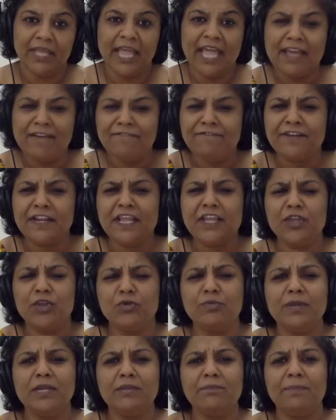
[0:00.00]
Every
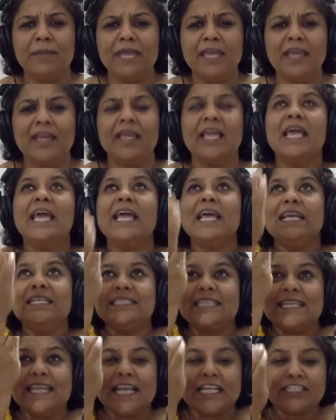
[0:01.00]
human being
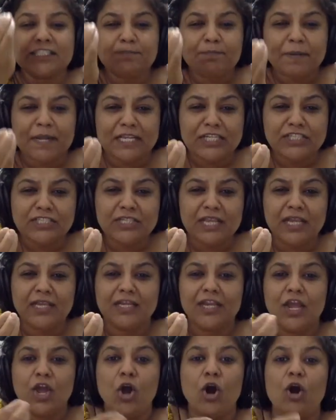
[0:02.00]
is an
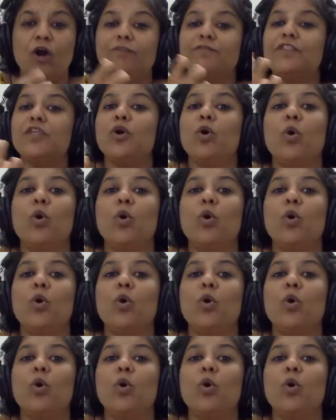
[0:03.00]
expression of the